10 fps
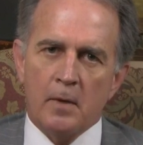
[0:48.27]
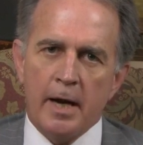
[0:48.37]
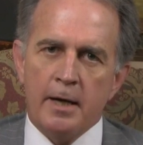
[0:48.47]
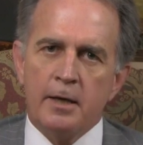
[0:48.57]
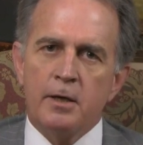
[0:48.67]

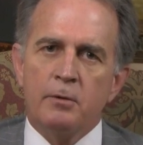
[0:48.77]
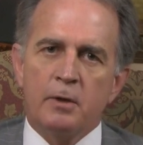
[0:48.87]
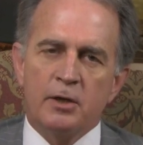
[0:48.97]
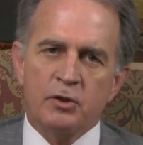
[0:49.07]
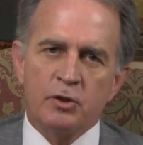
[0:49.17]
And it can,
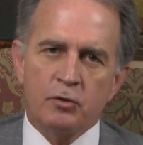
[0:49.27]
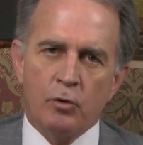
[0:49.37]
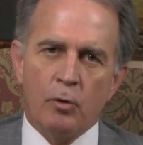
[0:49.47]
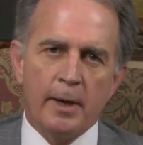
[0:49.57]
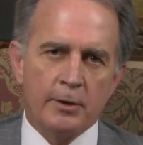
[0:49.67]
it's
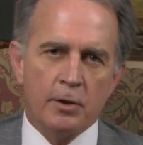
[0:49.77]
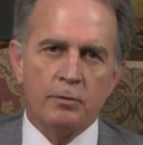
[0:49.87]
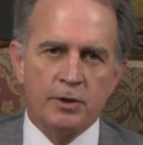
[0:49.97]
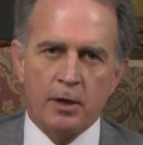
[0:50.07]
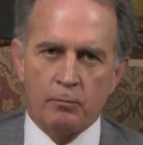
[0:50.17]
controlled by its
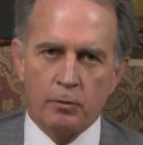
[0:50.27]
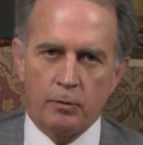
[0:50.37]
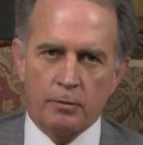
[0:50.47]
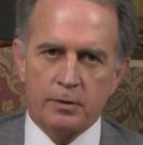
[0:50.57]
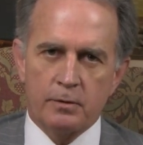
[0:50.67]
own set of
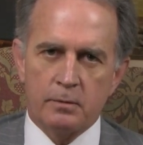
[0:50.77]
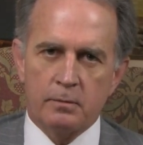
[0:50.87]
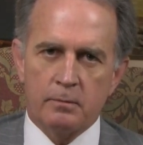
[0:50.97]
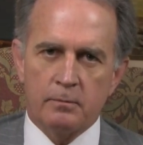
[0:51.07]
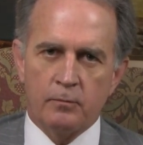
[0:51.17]
rules.
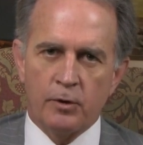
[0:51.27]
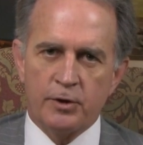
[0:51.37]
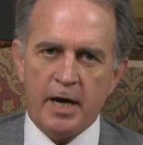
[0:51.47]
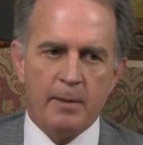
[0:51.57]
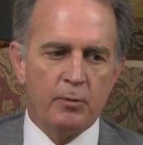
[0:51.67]
For
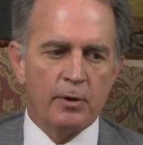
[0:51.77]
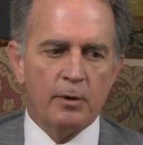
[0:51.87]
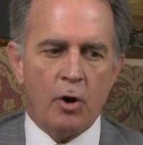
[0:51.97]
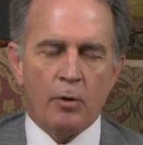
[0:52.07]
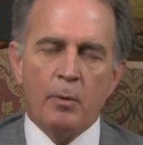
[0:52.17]
example, in
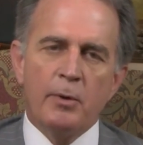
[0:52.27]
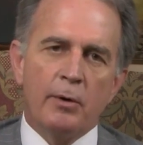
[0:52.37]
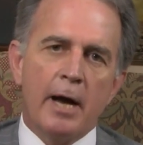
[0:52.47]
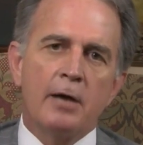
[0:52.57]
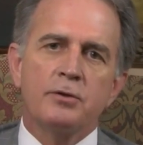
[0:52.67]
an
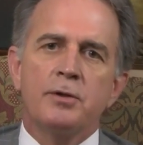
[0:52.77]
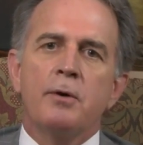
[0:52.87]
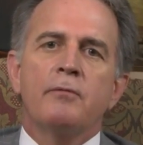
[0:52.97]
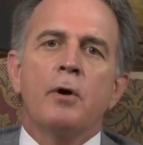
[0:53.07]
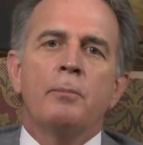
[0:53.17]
automobile accident,
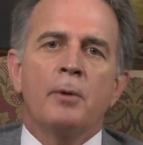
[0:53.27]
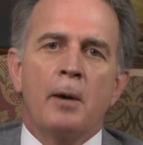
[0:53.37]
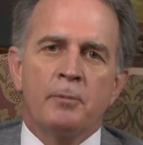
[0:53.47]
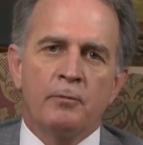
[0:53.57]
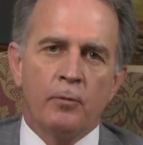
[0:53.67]
you have
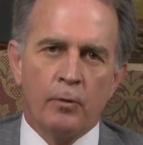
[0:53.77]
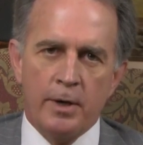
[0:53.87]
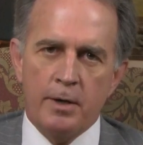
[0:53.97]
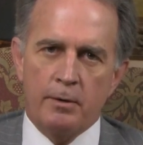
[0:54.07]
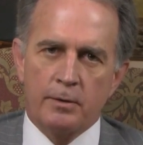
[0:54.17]
up to four
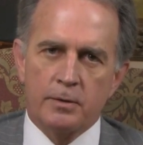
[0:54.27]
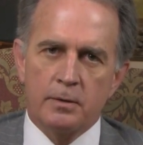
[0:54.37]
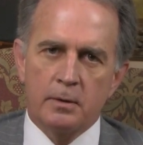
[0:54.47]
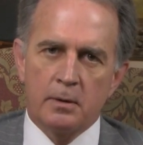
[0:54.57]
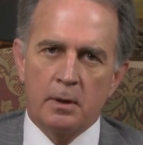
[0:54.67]
years
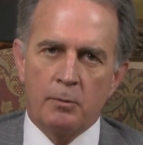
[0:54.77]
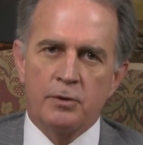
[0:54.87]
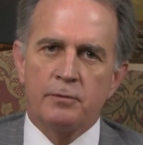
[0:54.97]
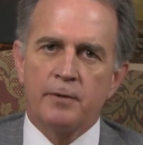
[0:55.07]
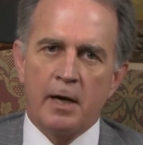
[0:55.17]
in
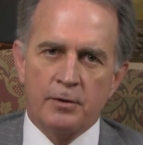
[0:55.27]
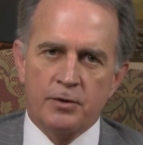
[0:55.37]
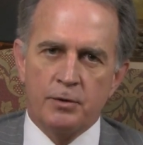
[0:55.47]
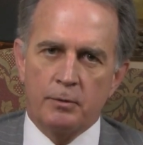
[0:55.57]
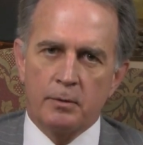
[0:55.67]
which to file
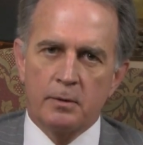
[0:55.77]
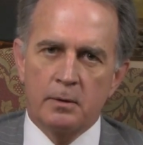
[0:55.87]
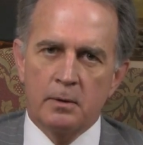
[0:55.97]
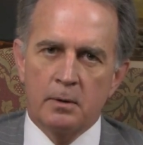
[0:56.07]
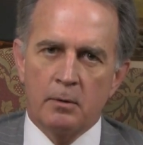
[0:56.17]
suit,
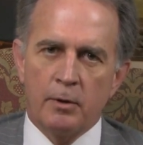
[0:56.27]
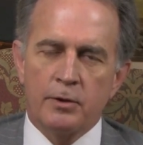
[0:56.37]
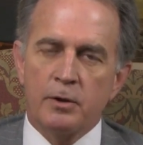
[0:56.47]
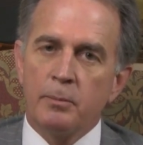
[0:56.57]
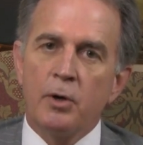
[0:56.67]

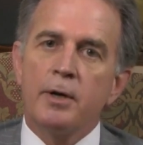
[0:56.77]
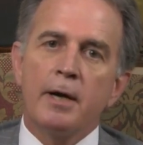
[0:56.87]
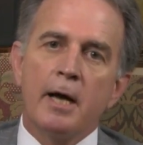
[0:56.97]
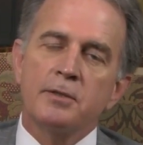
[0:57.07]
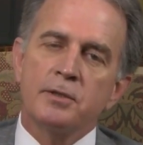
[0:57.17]
whereas in a
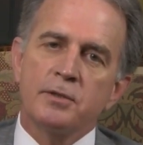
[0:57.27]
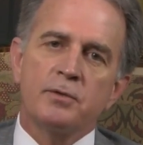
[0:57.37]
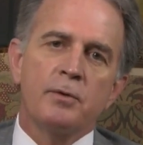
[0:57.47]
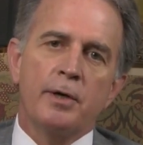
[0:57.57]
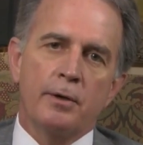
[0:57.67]
boating accident,
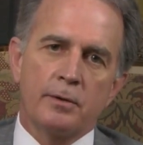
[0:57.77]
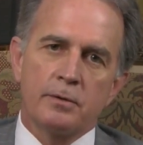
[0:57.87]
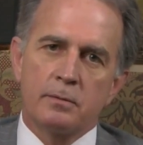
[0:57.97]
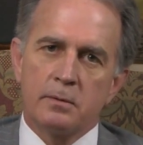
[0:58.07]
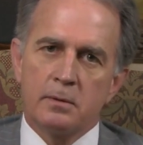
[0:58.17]
it's three
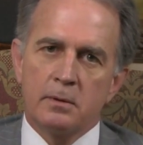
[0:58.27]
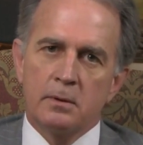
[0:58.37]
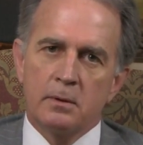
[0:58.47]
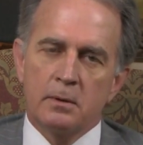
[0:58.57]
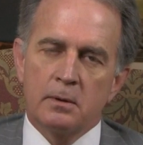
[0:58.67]
years.
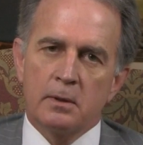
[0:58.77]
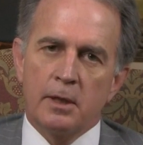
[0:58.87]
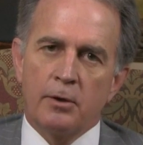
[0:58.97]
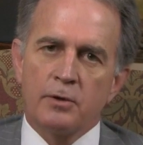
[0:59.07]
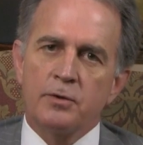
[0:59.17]

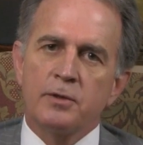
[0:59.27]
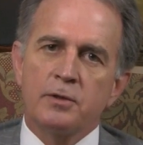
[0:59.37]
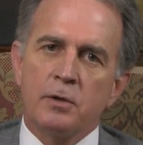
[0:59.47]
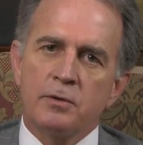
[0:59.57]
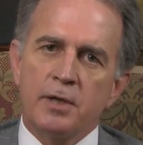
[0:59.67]
It also has
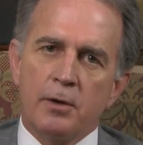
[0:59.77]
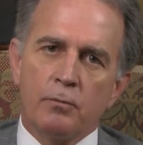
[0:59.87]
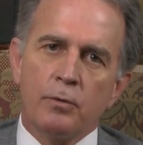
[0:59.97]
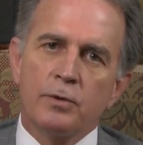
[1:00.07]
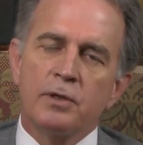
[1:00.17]
its own set
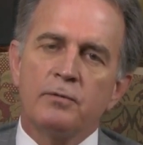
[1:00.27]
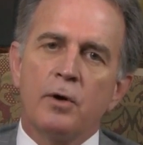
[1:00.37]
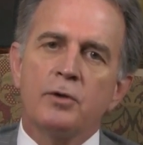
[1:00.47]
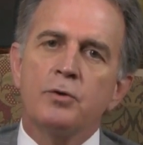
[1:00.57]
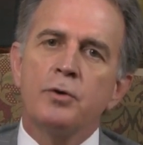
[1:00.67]
of rules as
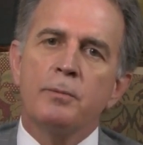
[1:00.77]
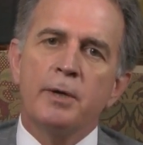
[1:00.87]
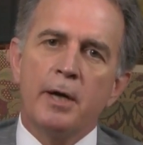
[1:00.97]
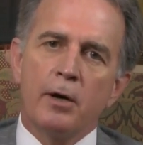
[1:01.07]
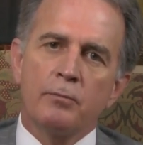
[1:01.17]
far as who can
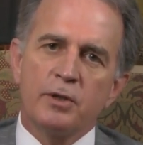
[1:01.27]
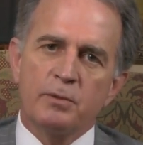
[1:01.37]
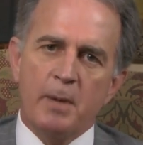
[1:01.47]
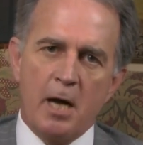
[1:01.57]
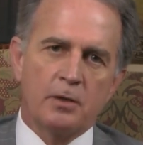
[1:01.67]
be held
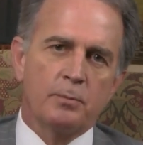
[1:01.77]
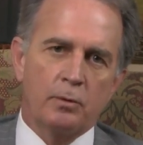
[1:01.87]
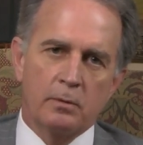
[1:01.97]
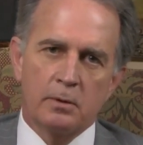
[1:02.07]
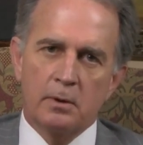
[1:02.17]

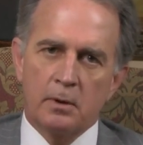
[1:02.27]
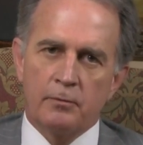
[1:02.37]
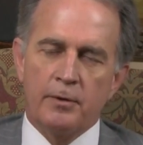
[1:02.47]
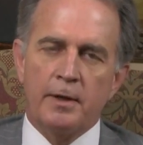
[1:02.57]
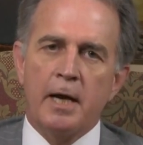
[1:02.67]
responsible
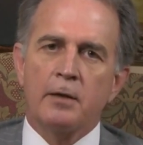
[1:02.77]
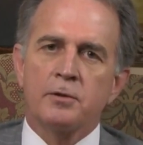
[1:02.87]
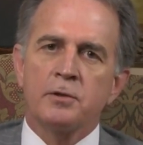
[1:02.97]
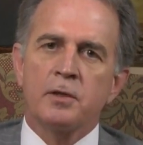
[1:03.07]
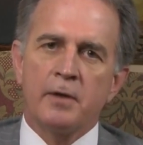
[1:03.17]
for the
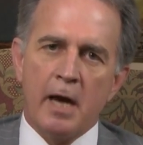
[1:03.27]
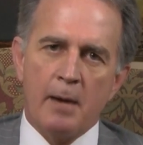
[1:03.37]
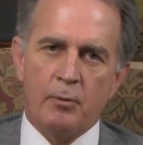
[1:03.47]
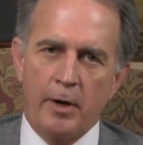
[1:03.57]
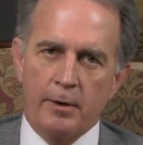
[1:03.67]
negligence of the
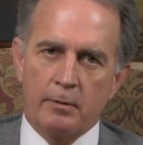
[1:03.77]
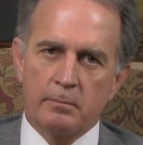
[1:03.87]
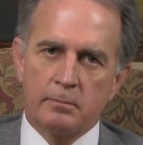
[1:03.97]
operator